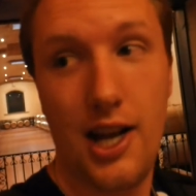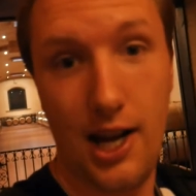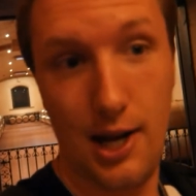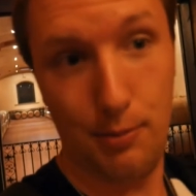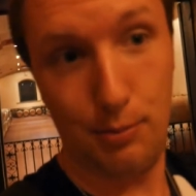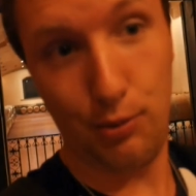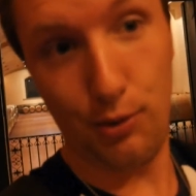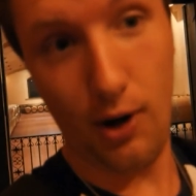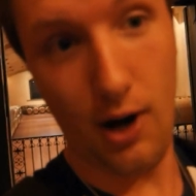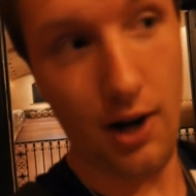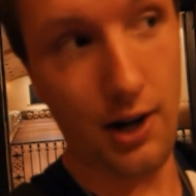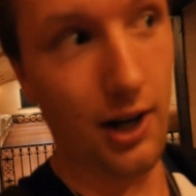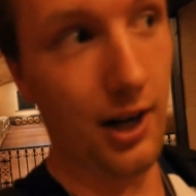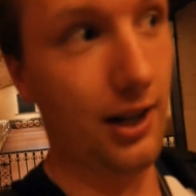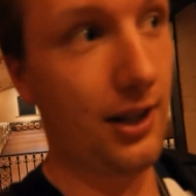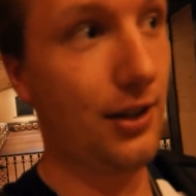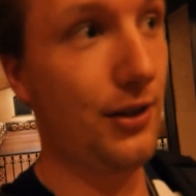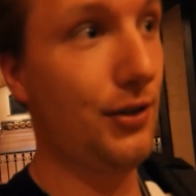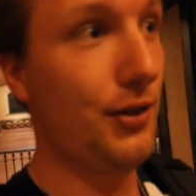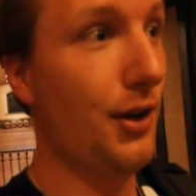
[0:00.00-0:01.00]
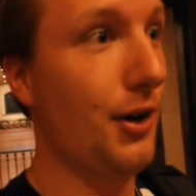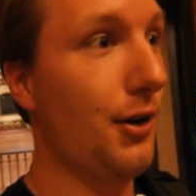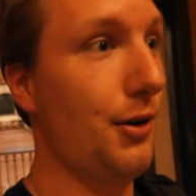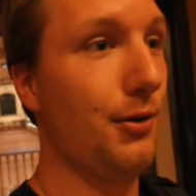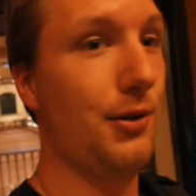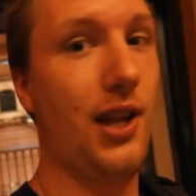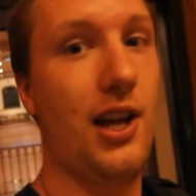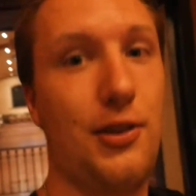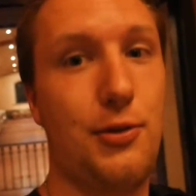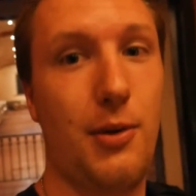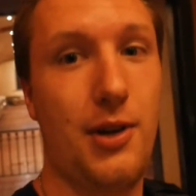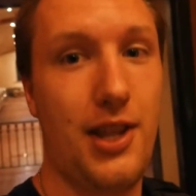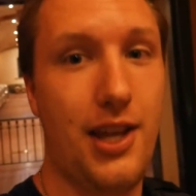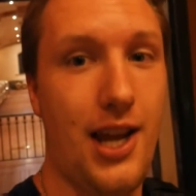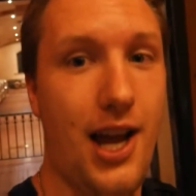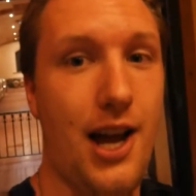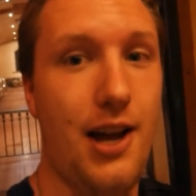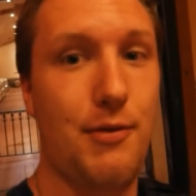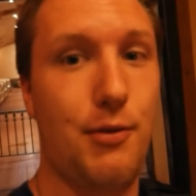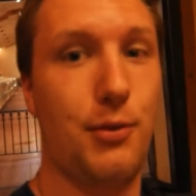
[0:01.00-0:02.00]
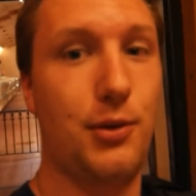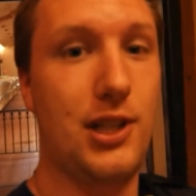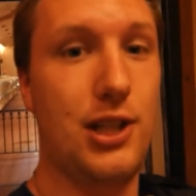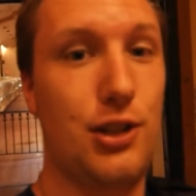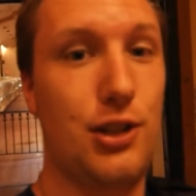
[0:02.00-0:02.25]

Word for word: and products. So that's why they have only